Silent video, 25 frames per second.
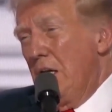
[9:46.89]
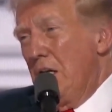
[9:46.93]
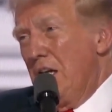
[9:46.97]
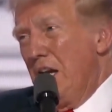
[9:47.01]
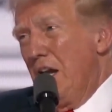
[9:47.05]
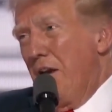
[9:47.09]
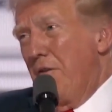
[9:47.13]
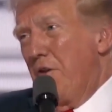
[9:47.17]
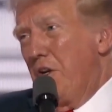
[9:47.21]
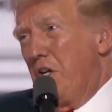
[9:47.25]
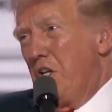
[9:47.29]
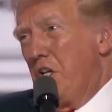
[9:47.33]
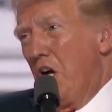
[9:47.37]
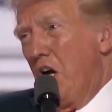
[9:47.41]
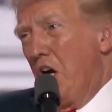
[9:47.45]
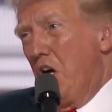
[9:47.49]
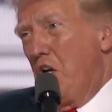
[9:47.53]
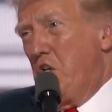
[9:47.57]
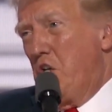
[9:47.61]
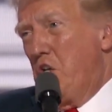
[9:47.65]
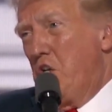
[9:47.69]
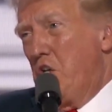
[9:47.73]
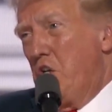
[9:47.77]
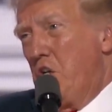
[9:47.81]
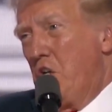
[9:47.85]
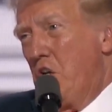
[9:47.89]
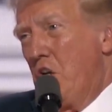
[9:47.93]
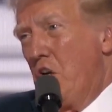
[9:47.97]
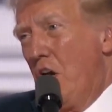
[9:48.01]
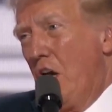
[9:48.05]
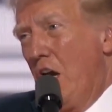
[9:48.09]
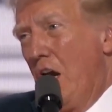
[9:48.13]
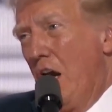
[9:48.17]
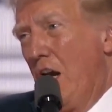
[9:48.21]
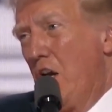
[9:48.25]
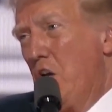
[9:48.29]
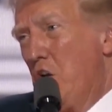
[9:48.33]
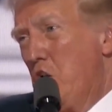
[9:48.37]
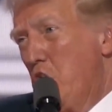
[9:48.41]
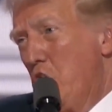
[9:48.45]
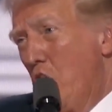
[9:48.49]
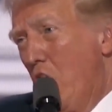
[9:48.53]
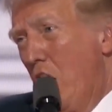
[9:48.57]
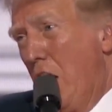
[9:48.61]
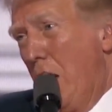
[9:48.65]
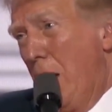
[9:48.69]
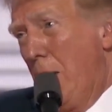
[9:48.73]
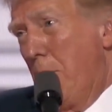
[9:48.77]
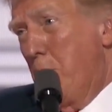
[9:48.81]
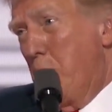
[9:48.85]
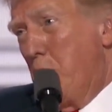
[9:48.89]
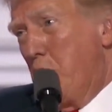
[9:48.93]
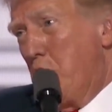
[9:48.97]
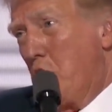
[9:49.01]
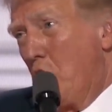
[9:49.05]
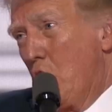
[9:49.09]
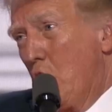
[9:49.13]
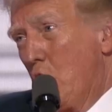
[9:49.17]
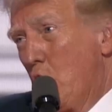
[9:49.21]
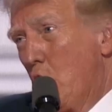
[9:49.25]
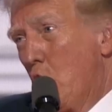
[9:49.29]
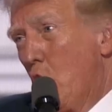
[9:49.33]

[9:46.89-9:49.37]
David Dutch and James